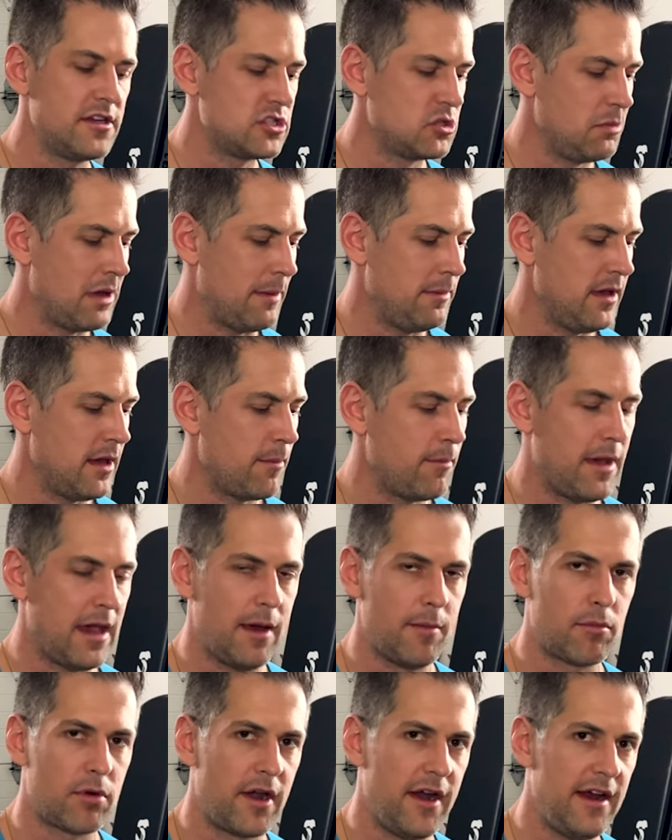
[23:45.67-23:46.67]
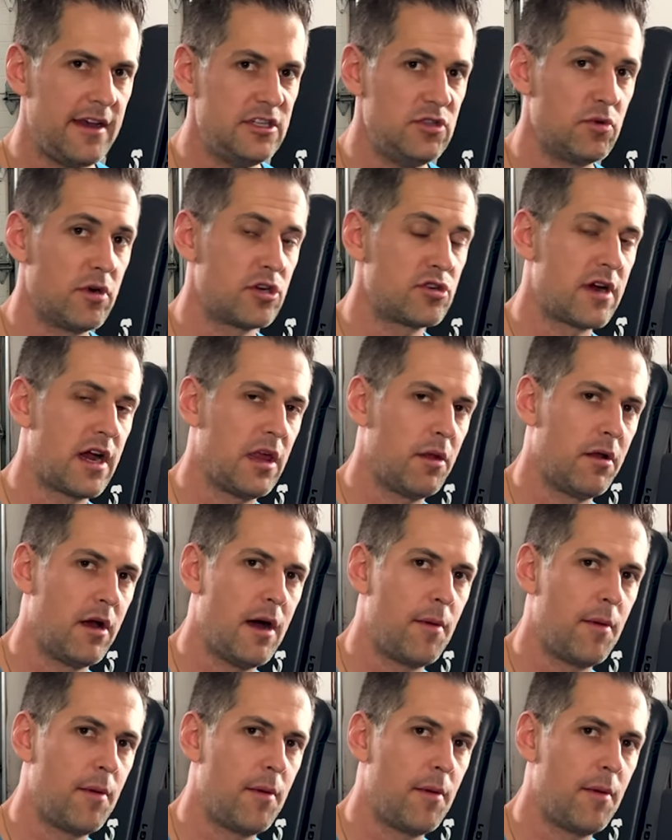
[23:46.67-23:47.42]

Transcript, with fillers: So maybe a band breaks, you wanna try a little